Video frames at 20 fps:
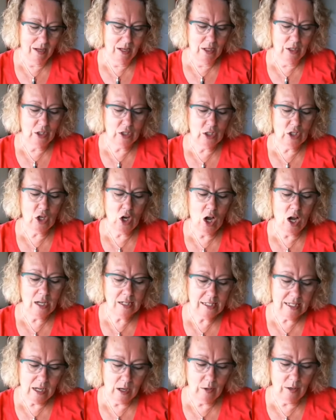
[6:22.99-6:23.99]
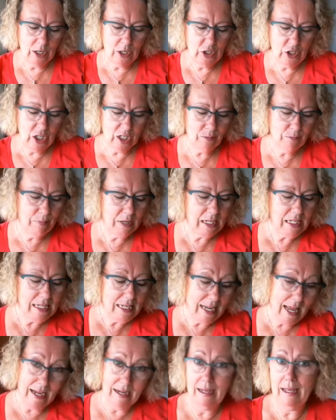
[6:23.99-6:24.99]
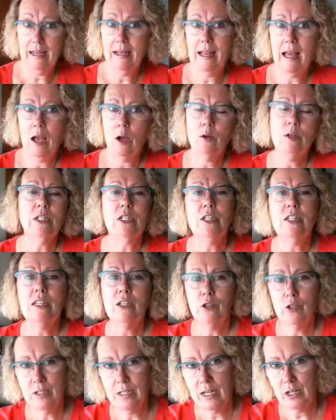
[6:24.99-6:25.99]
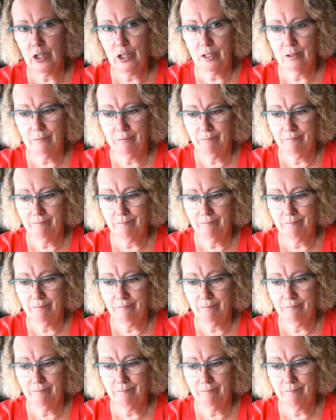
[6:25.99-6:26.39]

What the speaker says: to toss out a chicken McNugget out into the intersection.